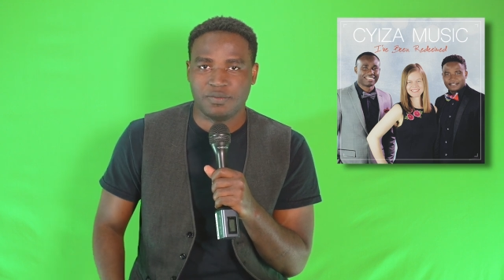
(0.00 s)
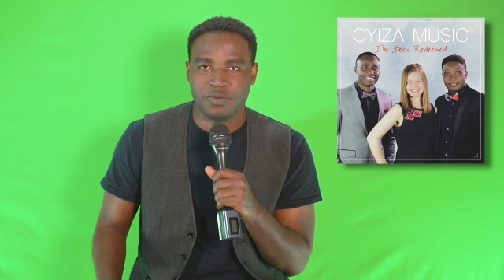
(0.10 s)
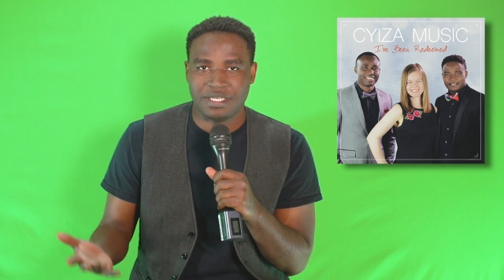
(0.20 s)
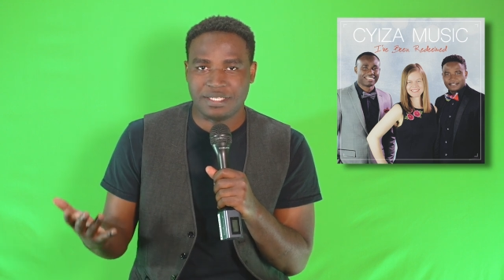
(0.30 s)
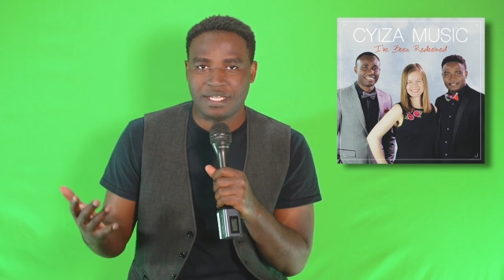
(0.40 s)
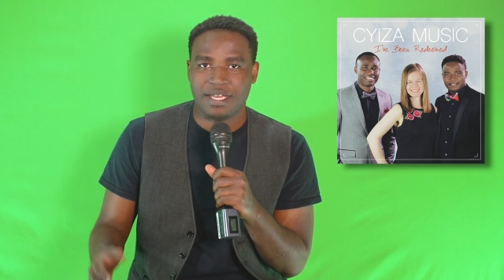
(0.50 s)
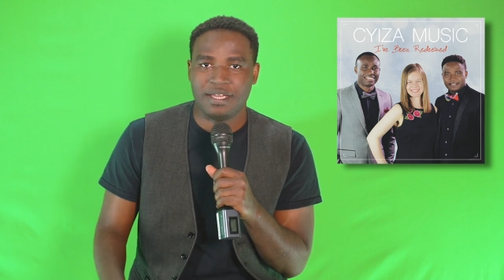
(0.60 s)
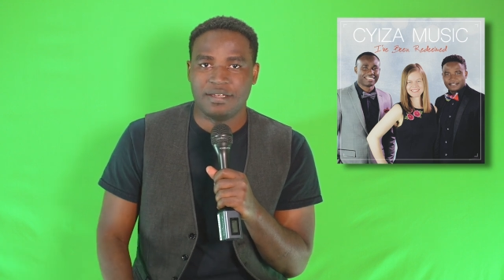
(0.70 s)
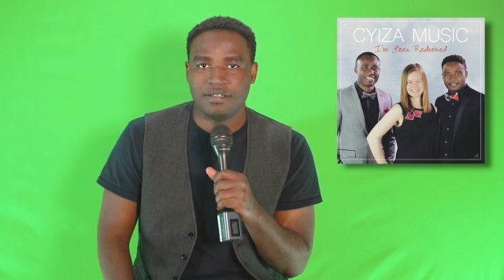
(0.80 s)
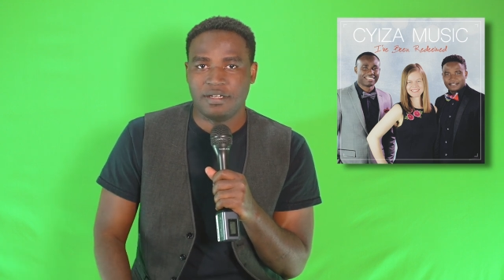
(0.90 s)
we
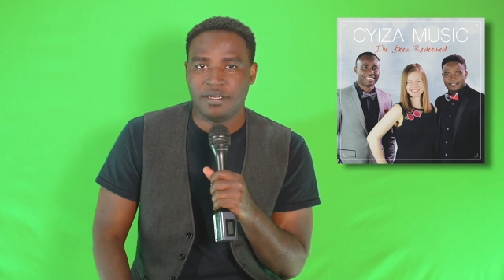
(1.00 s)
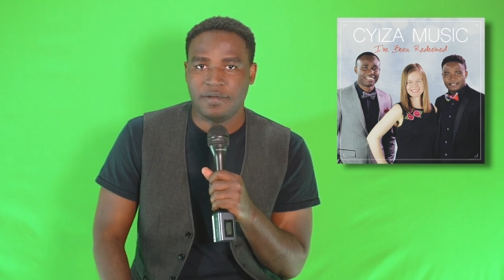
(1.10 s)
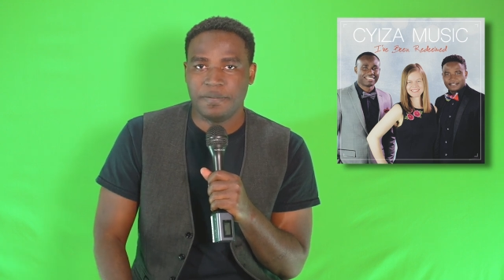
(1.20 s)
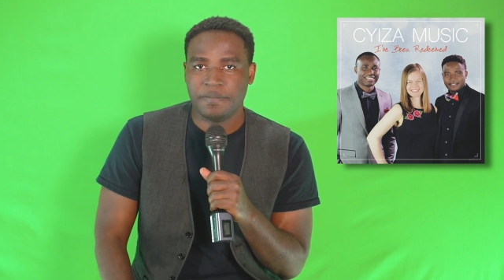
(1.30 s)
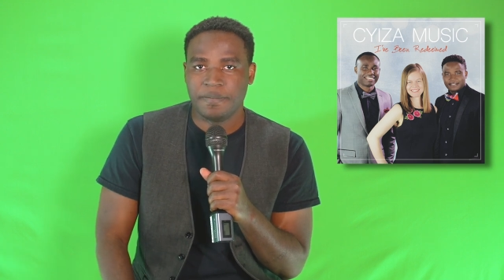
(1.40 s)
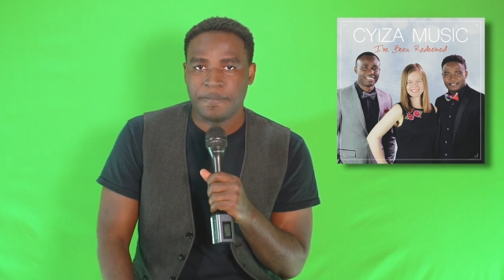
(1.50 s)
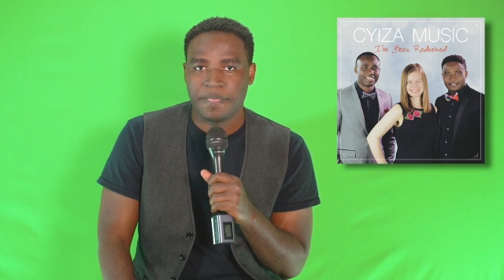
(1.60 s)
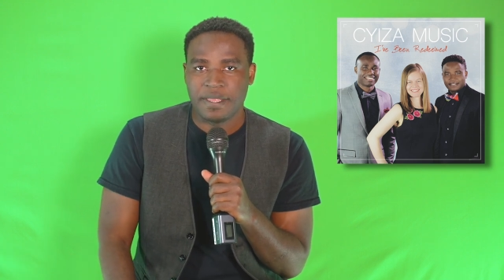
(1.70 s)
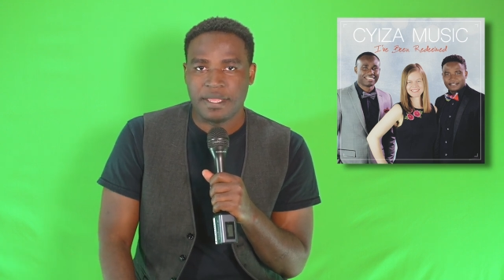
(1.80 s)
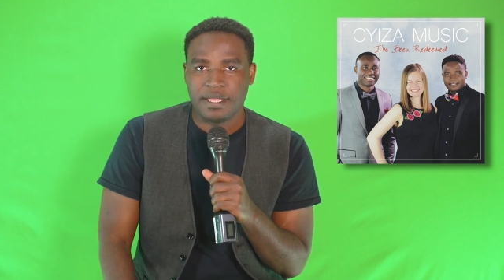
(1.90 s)
decided
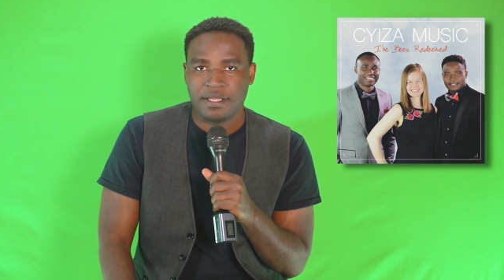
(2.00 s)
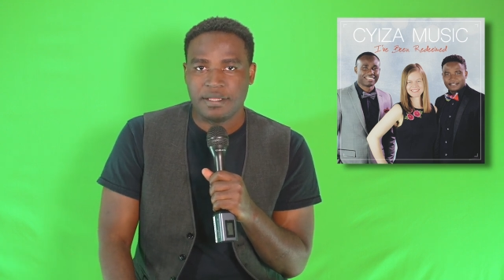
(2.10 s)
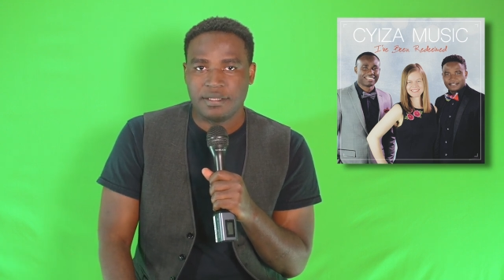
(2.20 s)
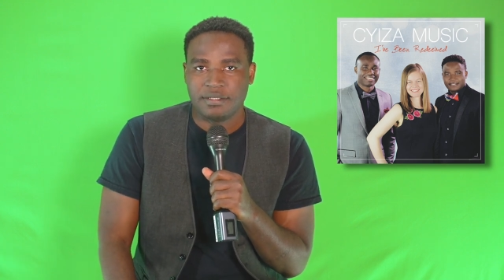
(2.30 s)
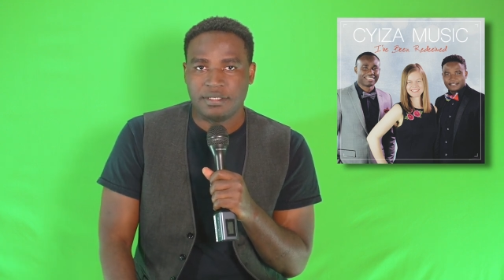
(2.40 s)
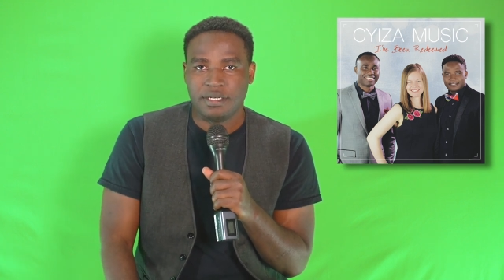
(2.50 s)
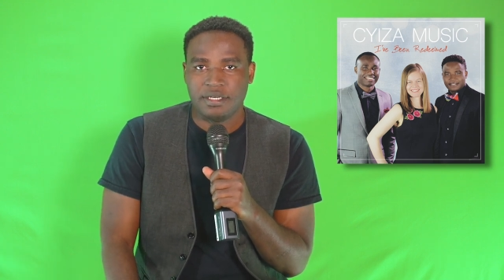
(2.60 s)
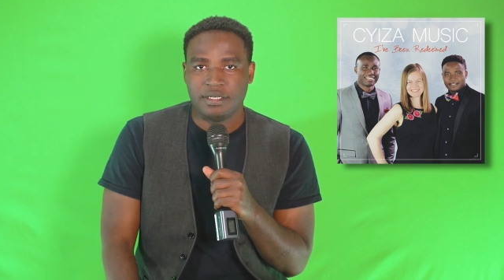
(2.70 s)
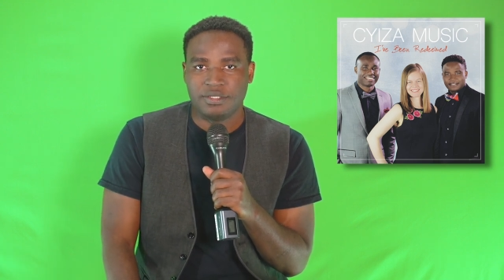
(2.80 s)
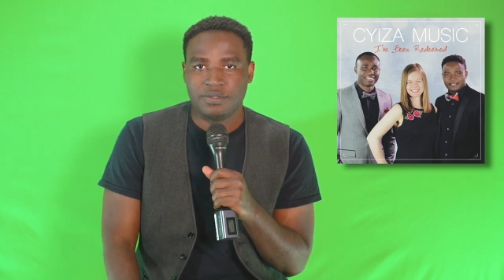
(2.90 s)

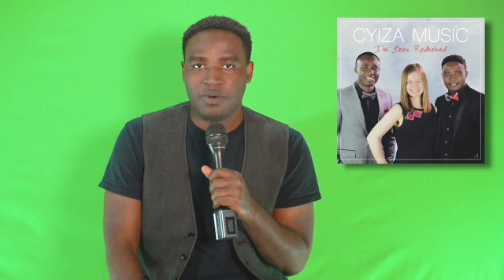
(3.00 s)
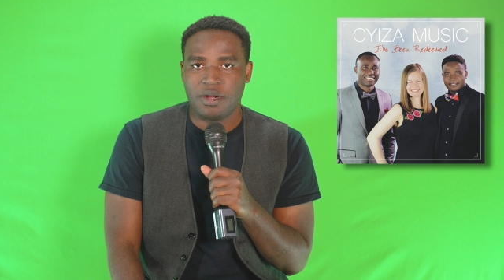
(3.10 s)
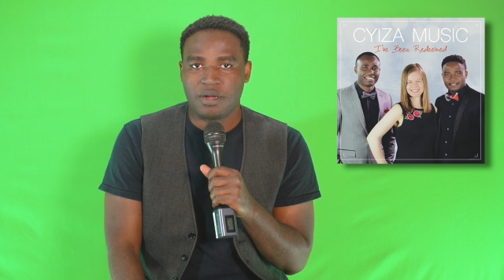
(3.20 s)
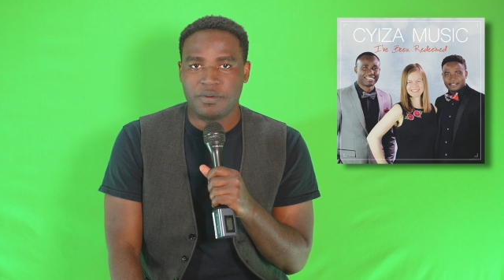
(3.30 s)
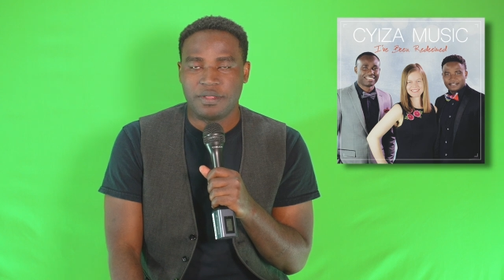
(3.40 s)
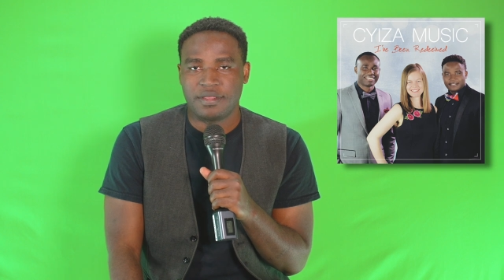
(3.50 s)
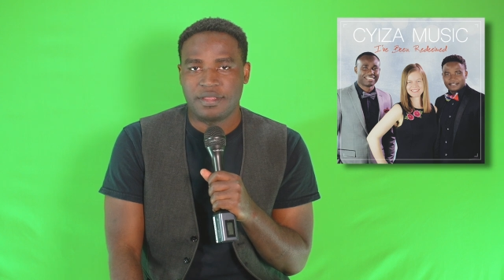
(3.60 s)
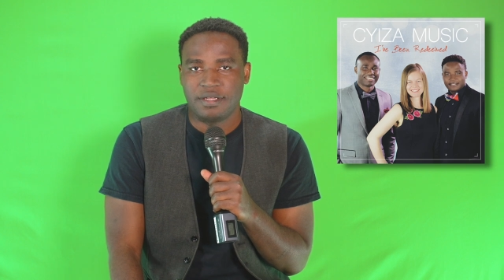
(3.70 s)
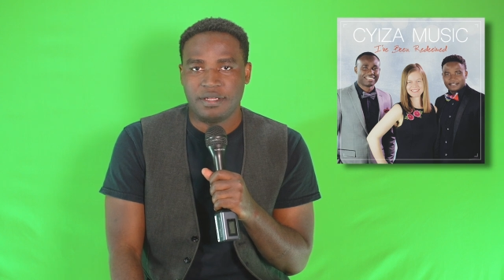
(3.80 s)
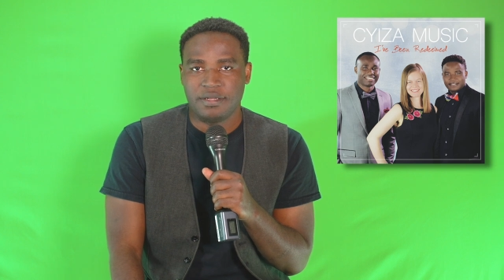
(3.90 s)
to work
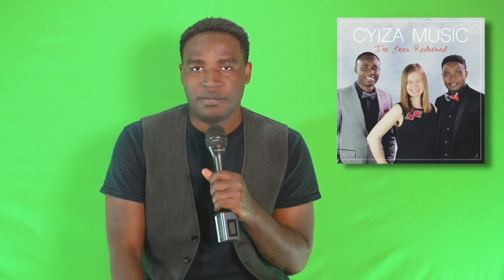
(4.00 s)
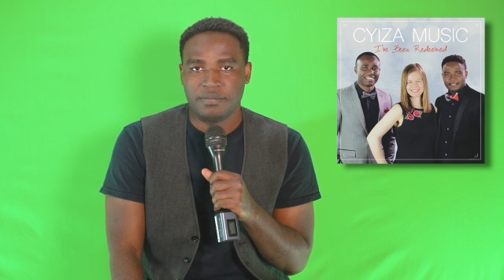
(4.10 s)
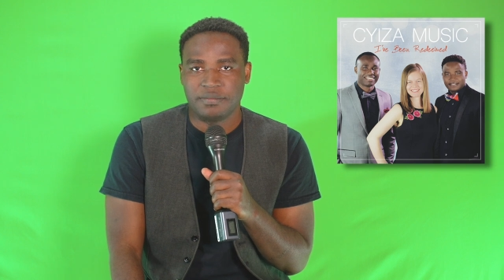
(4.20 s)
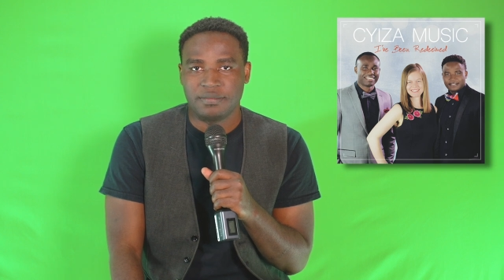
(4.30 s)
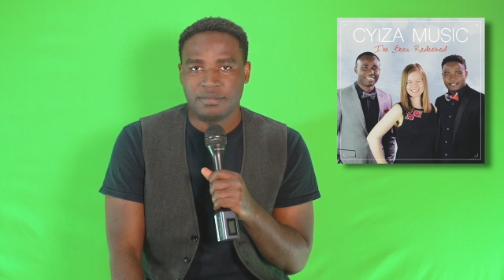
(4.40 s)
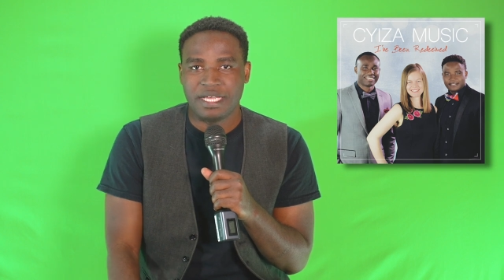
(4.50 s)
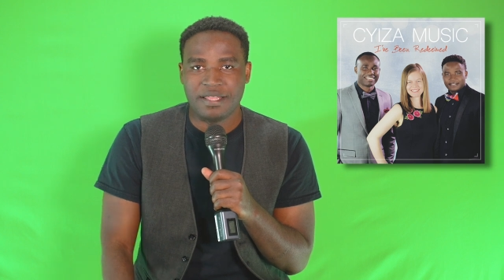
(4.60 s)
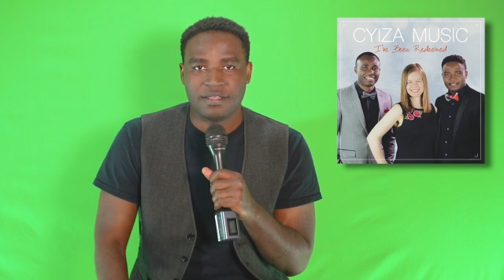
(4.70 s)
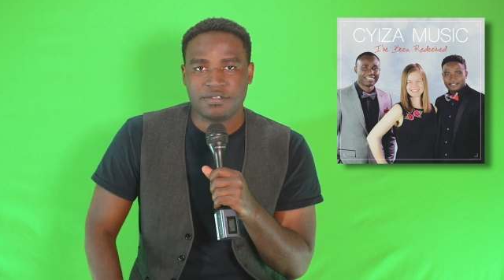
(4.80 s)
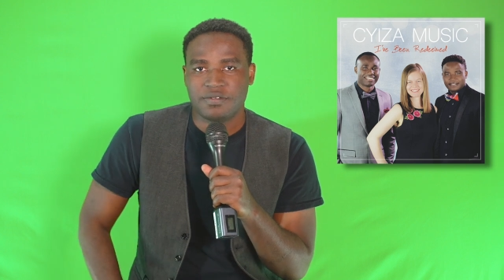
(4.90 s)
with
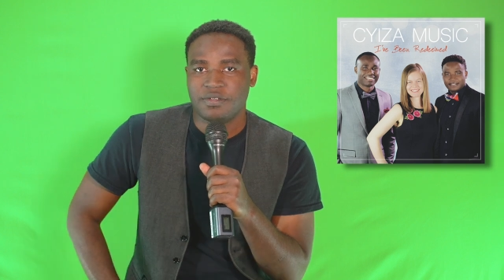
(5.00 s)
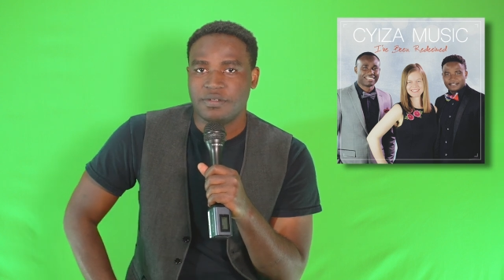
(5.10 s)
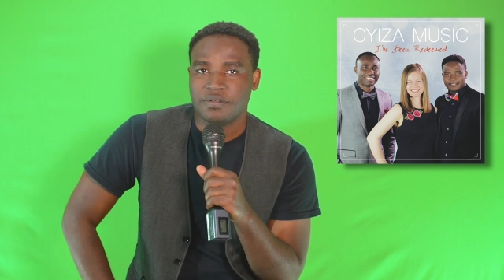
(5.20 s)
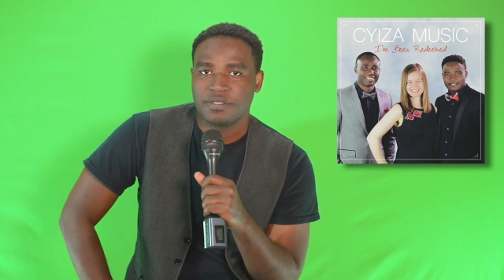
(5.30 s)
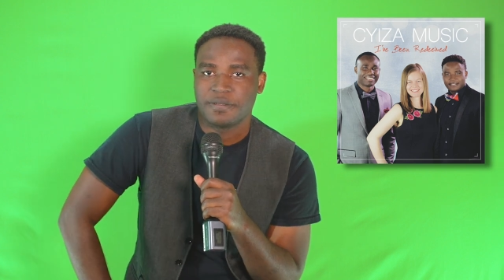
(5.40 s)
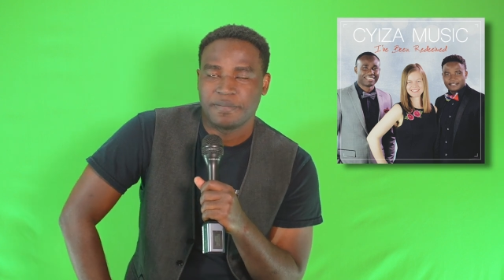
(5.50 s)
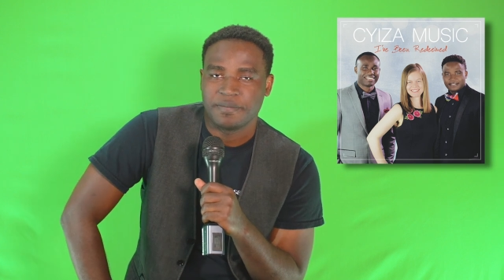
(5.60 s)
Gaither Studios.